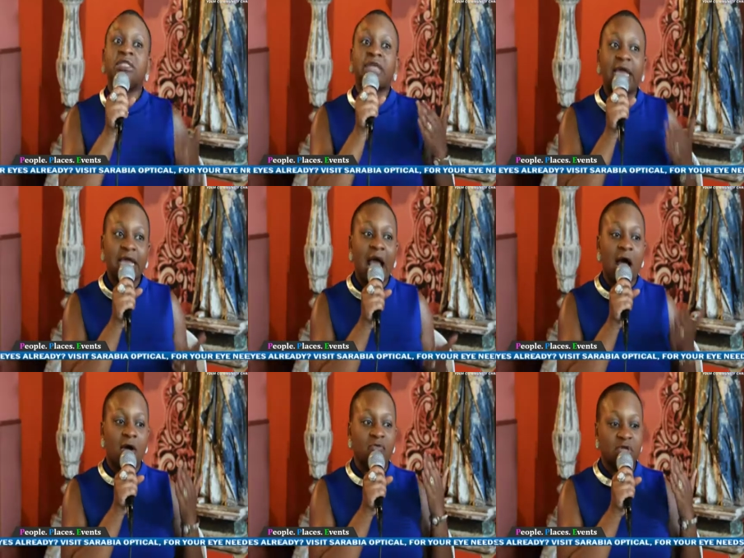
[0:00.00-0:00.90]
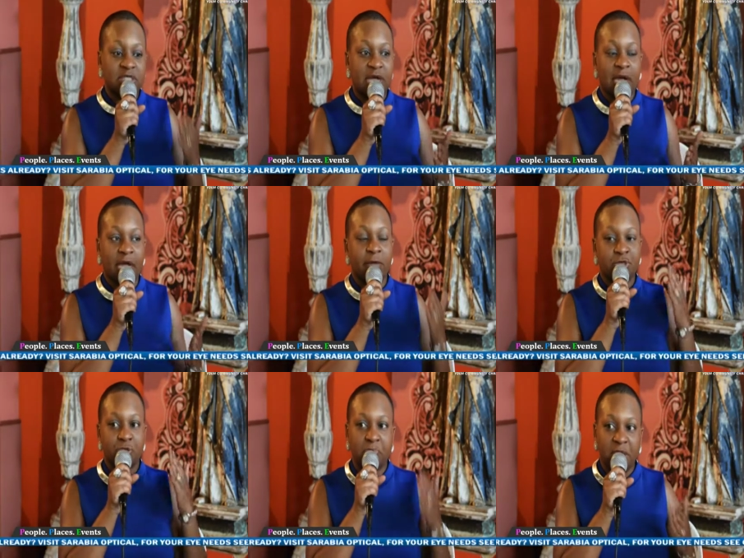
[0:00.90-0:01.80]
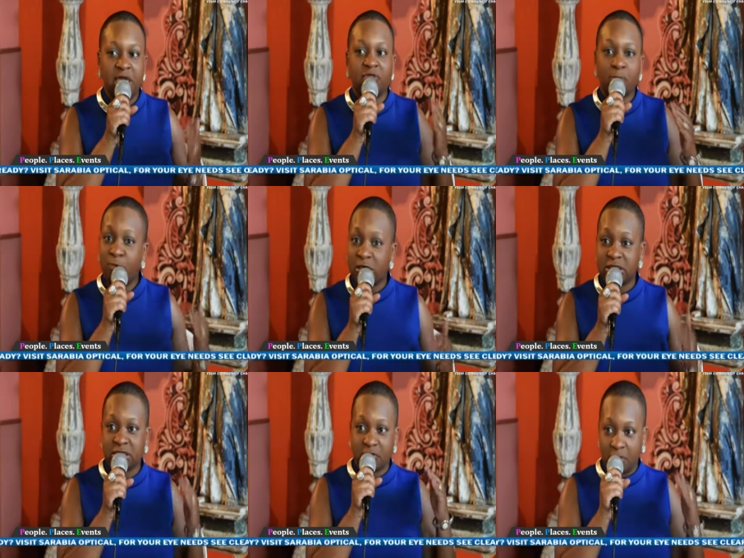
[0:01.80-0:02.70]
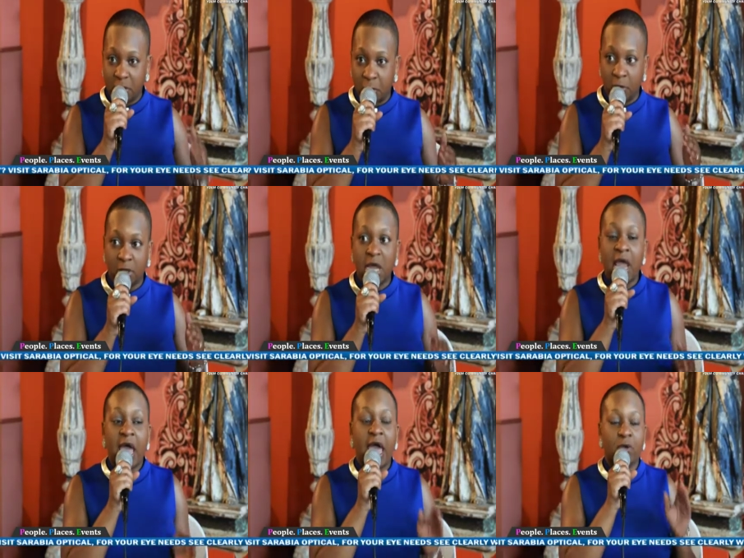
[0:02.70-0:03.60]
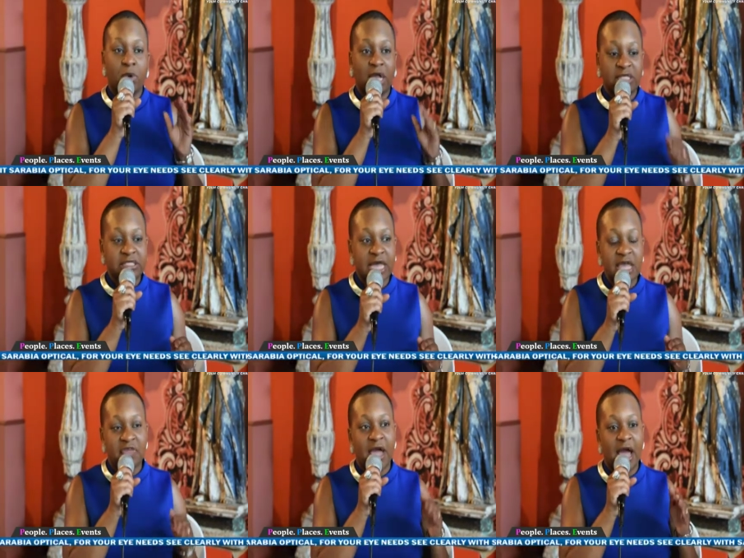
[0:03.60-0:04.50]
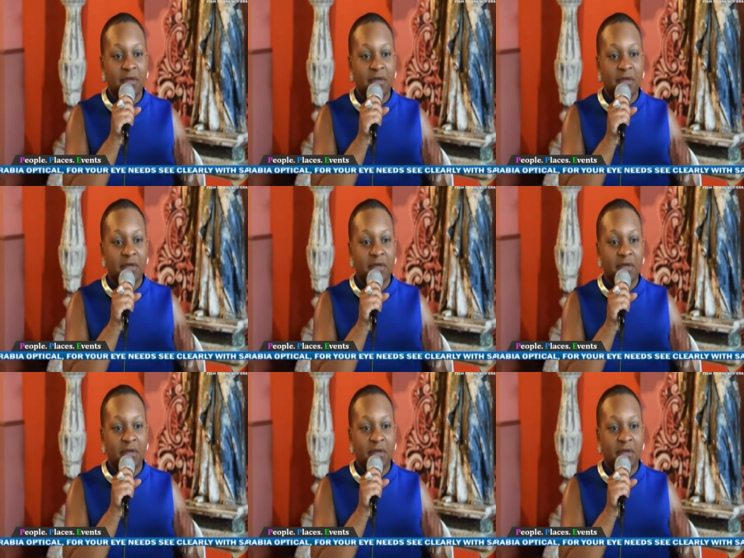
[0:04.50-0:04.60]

take out the time to be in the presence of the Lord. And when I say that, I